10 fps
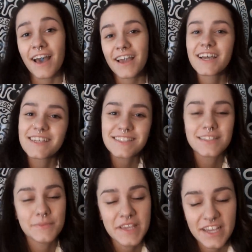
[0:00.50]
Hi guys,
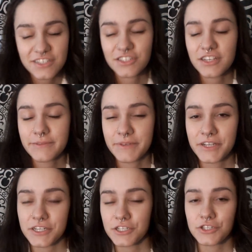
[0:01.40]
it's me, Ashley. I'm
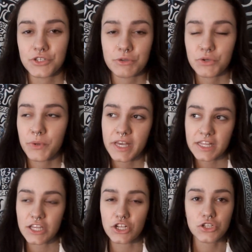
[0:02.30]
here to do a
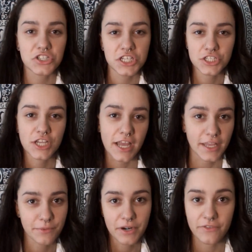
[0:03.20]
quick little chit chat.
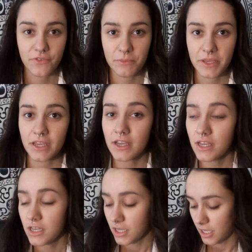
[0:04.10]
Get ready for me.
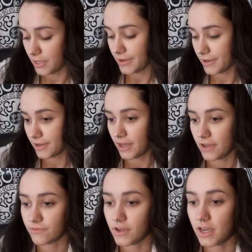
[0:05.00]

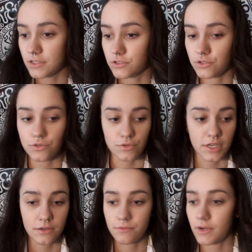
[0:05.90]
I've got to
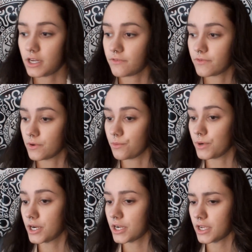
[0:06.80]
get ready for
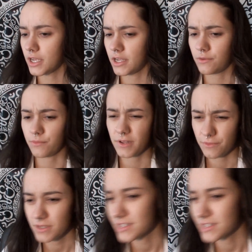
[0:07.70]
work, and wait, what